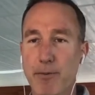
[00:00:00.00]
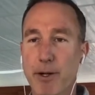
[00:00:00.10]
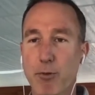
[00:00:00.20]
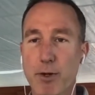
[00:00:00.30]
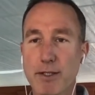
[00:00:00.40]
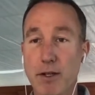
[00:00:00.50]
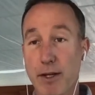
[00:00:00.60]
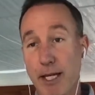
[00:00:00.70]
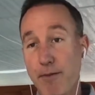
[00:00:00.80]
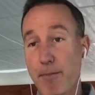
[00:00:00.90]
by retail
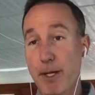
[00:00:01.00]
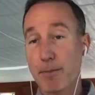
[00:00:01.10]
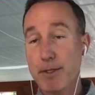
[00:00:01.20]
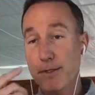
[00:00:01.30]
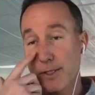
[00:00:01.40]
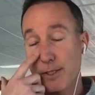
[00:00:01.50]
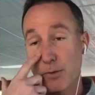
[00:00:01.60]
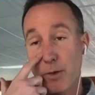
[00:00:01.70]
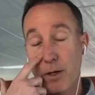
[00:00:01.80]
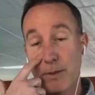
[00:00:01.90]
and even big businesses
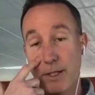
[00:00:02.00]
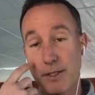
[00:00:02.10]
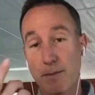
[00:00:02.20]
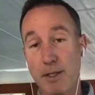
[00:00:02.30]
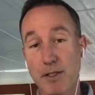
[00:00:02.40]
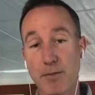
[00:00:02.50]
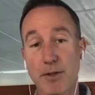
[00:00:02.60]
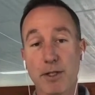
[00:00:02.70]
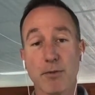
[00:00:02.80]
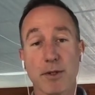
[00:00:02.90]
as well, because, I mean, these are
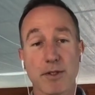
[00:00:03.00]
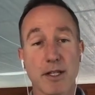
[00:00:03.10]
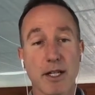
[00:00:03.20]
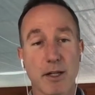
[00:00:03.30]
pretty good ones.